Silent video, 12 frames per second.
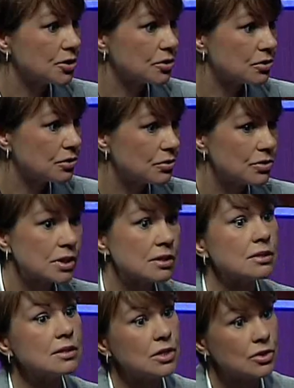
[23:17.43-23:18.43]

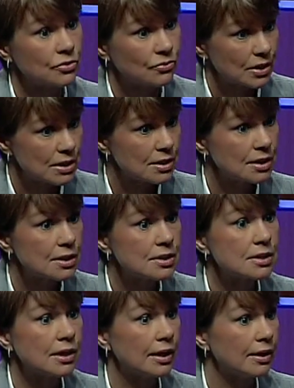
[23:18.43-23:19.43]
students, teaching
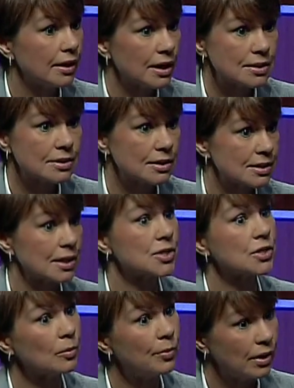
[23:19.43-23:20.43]
residents, and that's
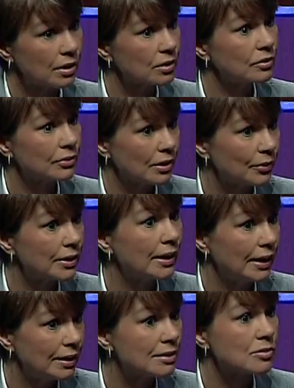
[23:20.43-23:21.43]
essential part of our
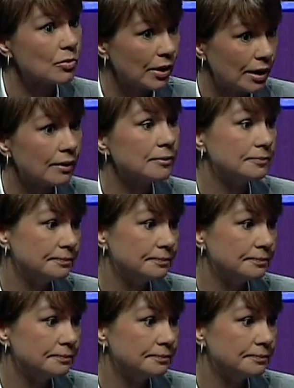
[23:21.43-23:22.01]
day as well.